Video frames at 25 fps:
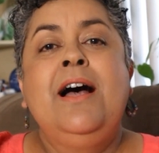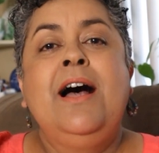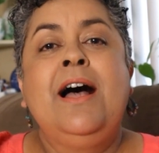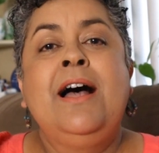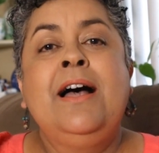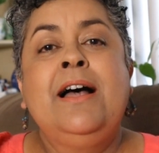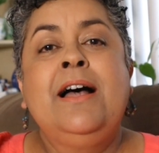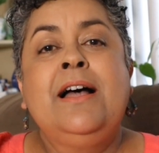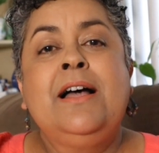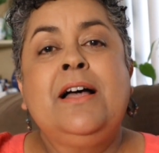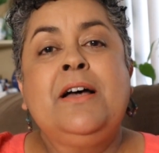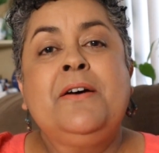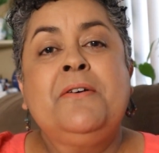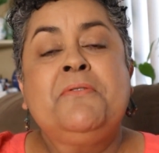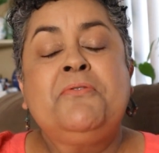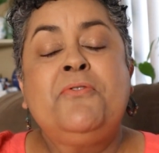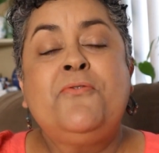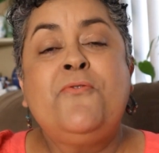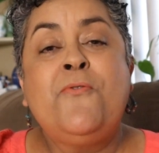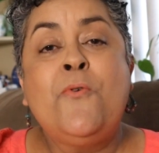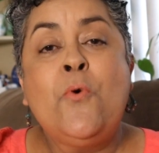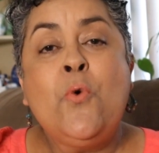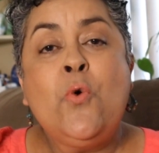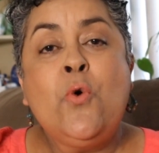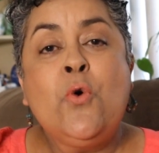uh,
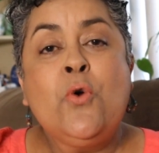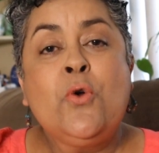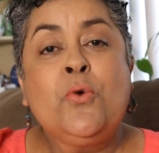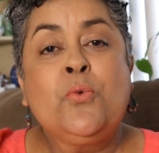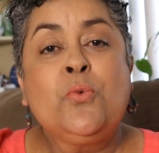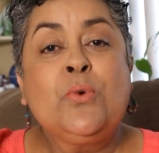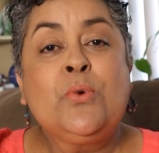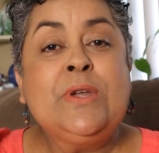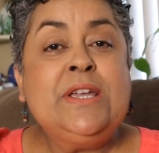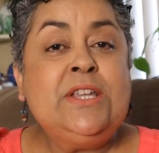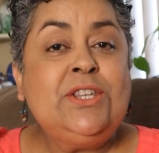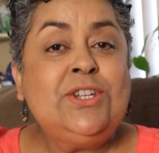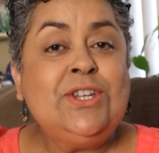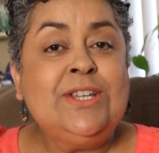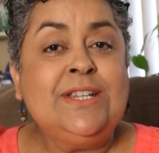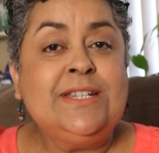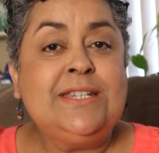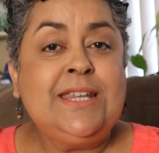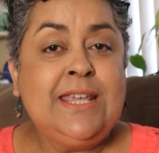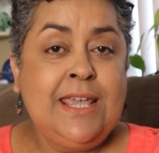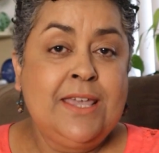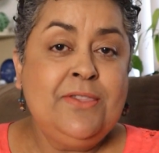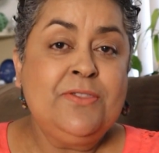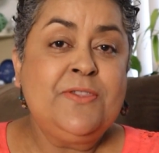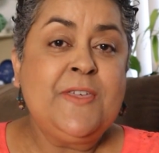for reaching
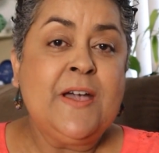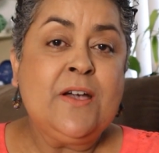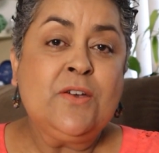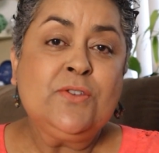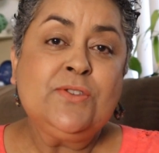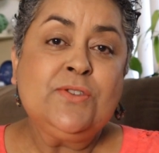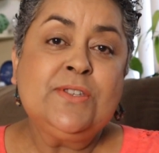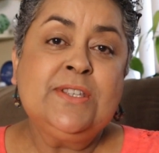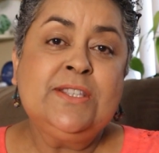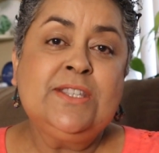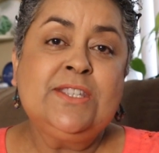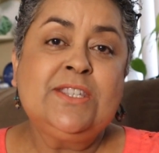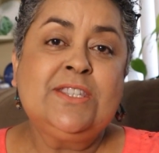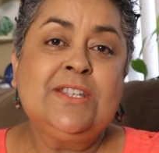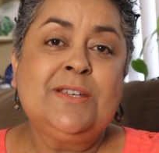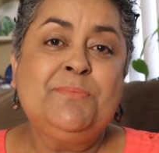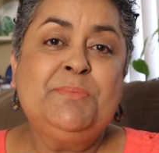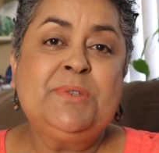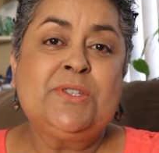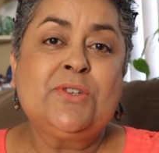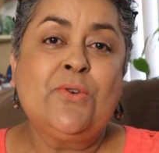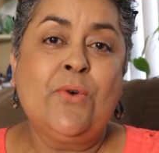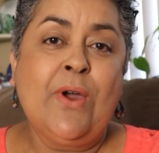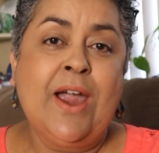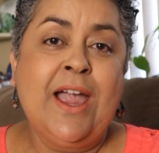10,000
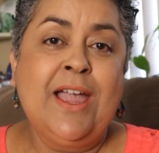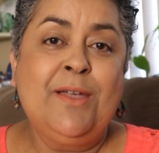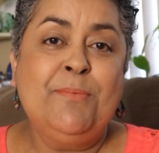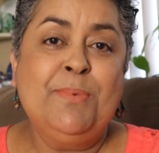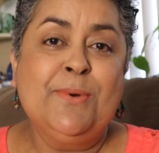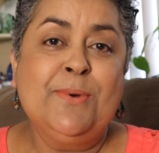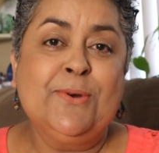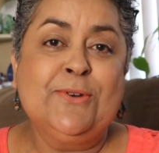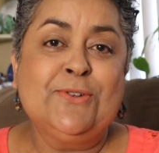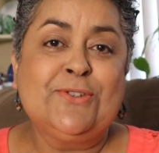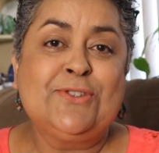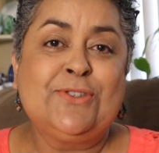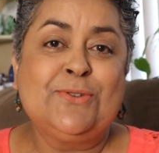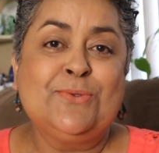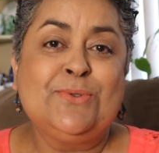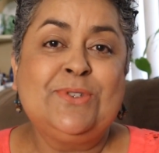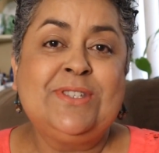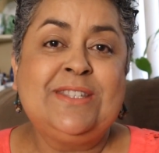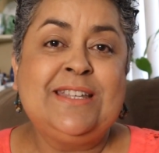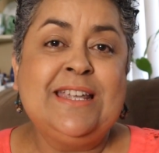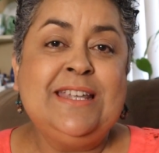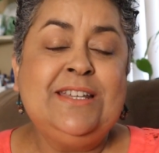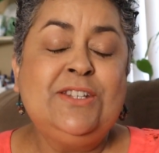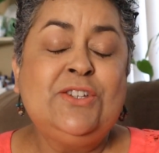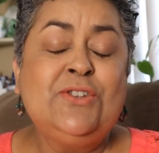subscribers. So
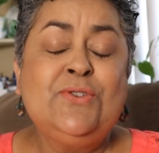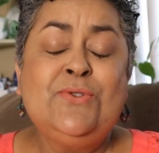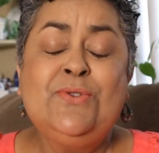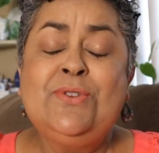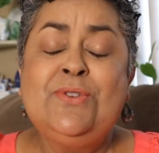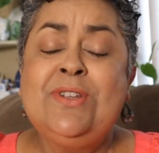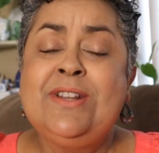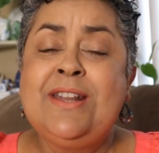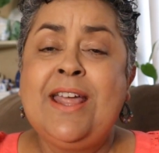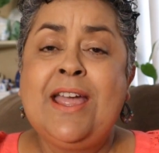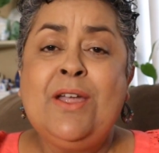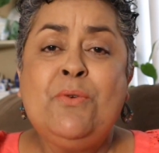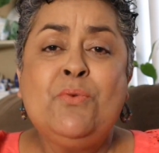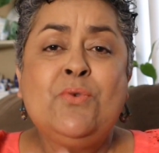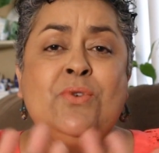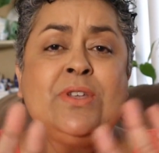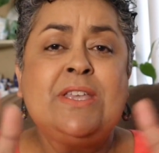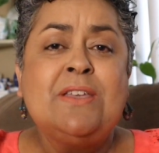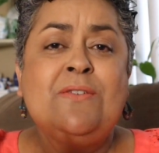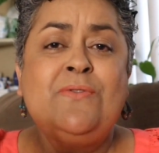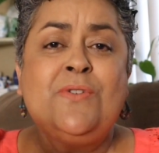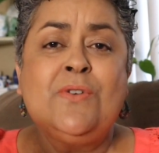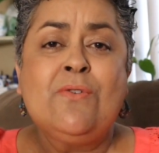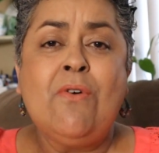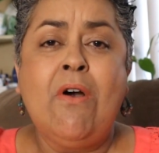stay tuned and I will
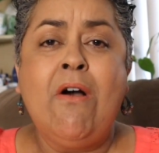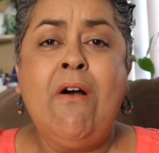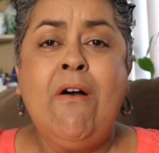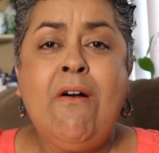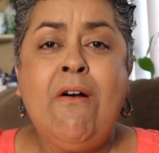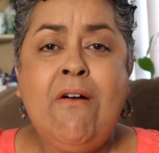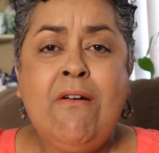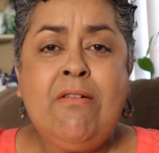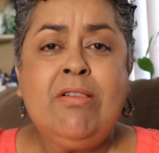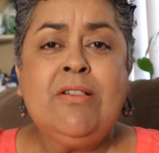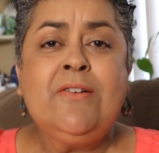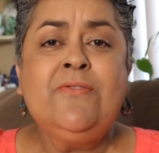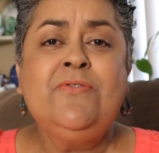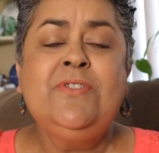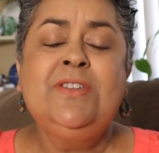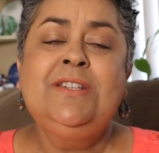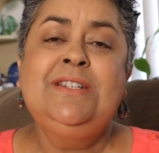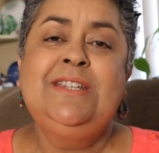give you all of the